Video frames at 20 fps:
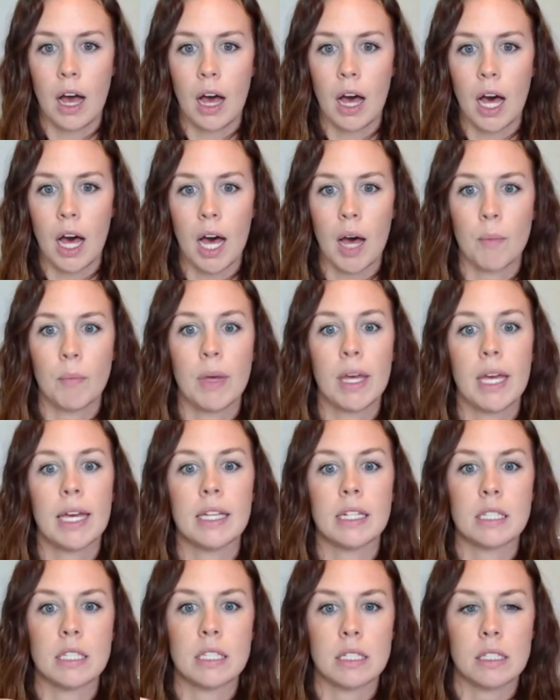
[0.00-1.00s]

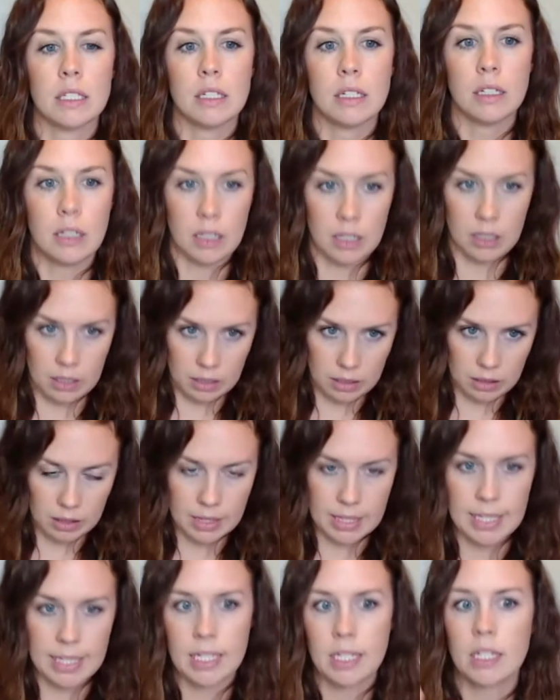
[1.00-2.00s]

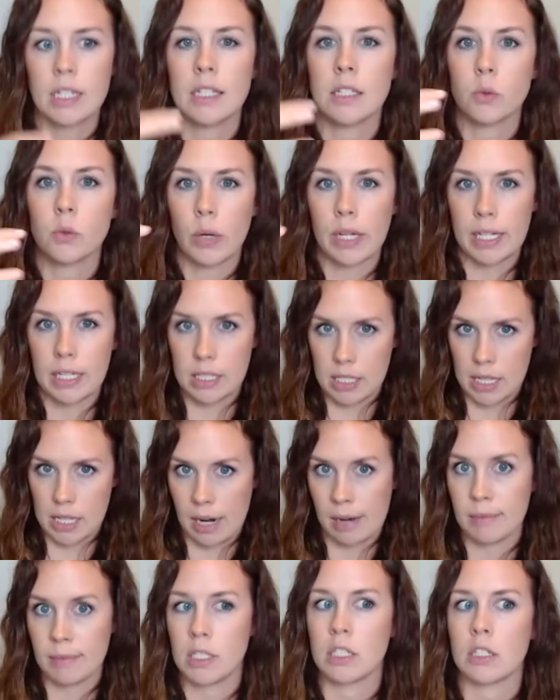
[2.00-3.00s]
then is when it's
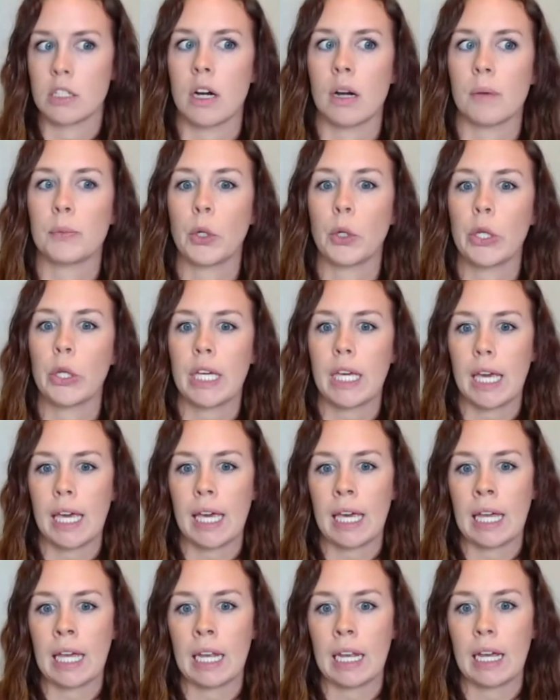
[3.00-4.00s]
time to start pulling
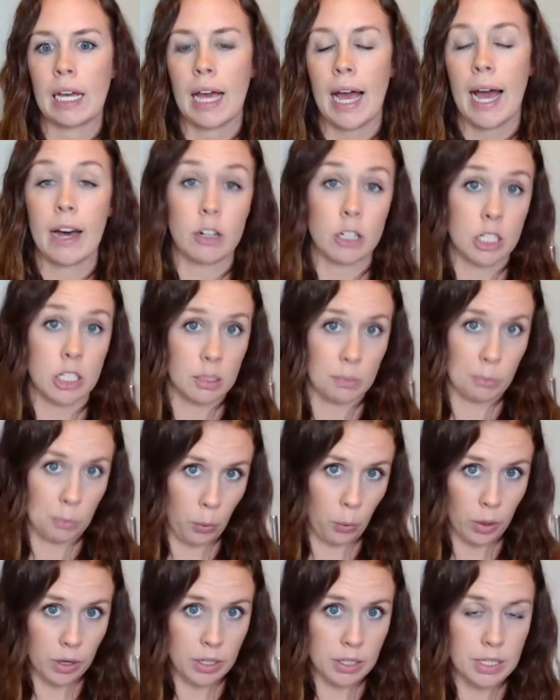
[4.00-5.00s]
in how to
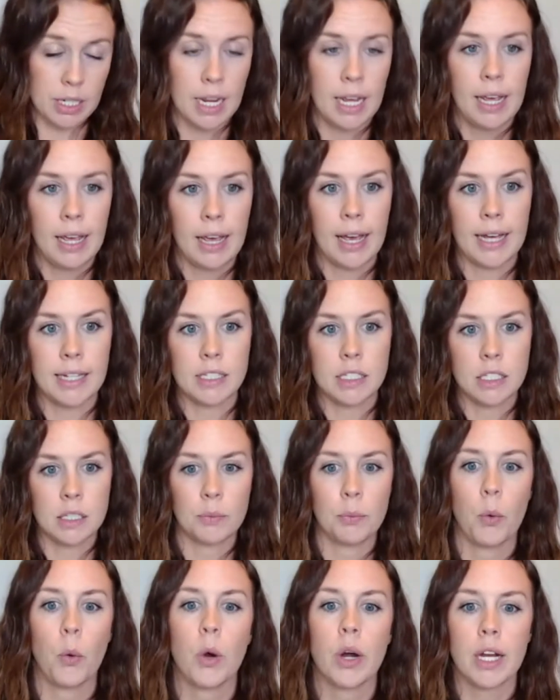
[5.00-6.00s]
support. And
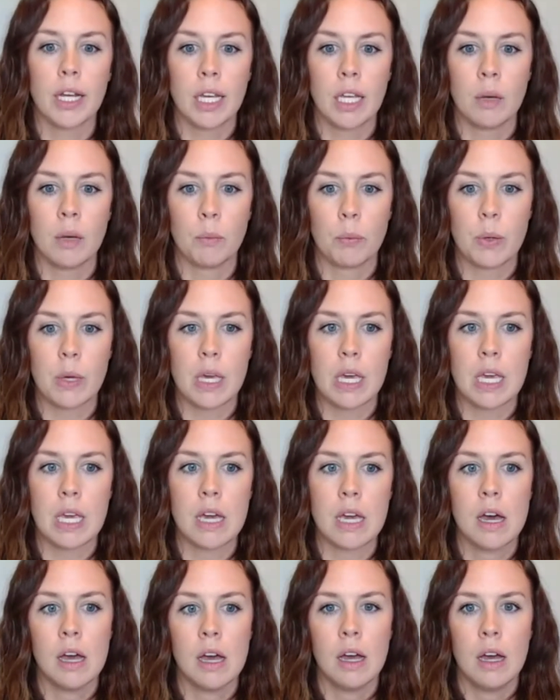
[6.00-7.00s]
support can
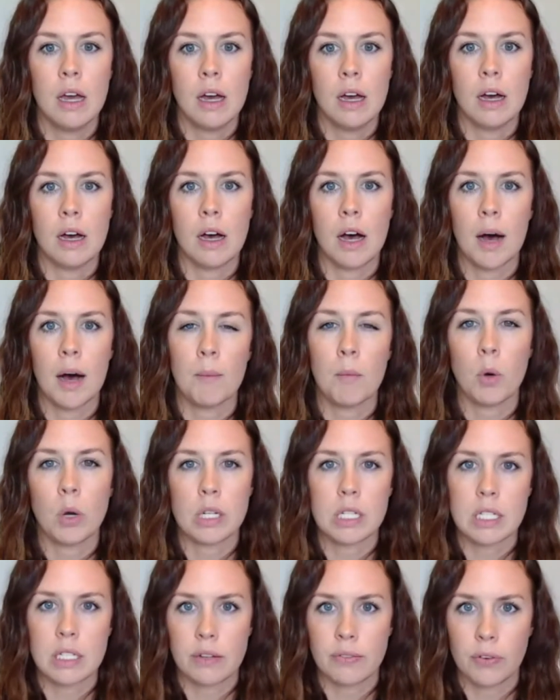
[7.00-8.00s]
be a
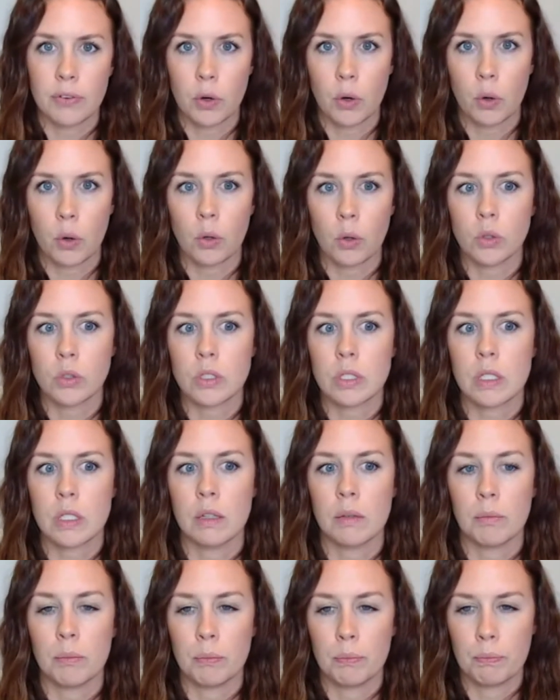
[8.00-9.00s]
more difficult
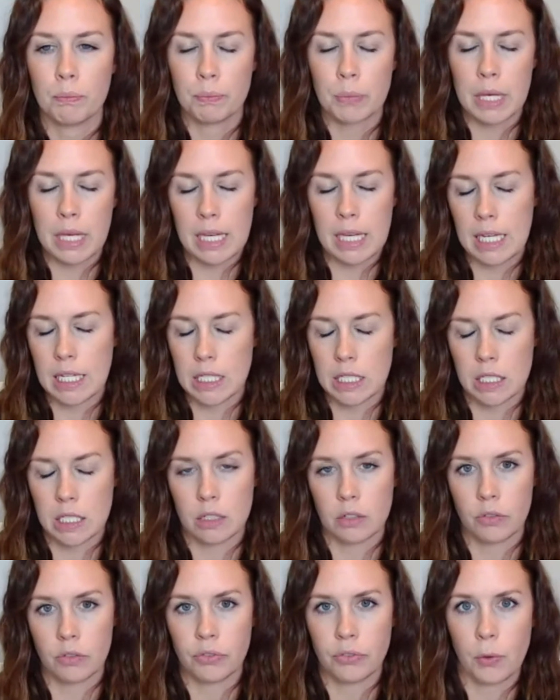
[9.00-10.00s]
piece
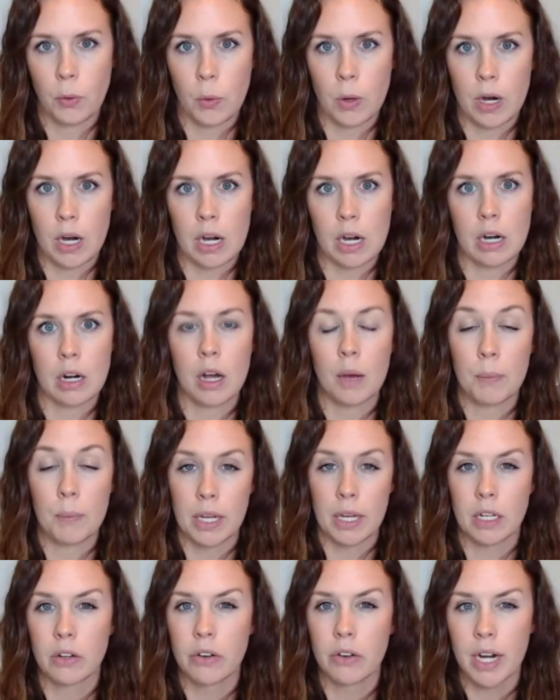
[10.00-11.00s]
for
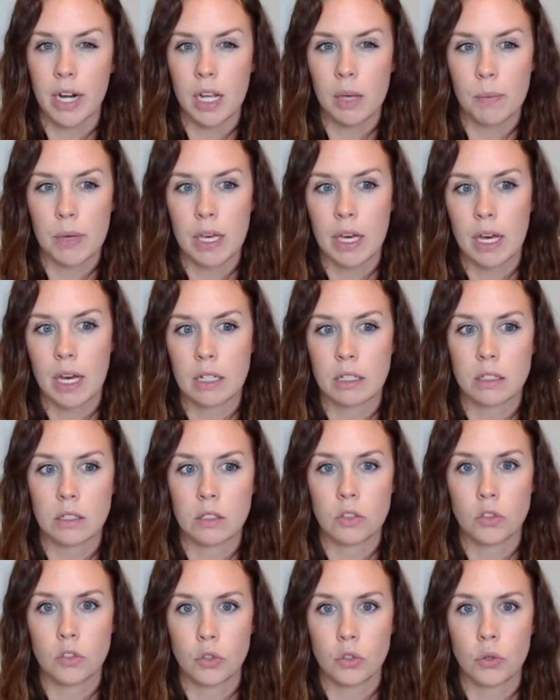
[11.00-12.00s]
opinion writing
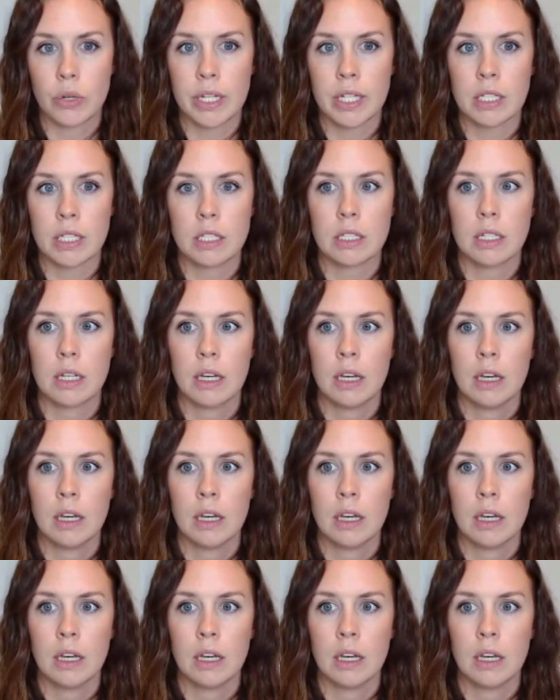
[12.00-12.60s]
because students,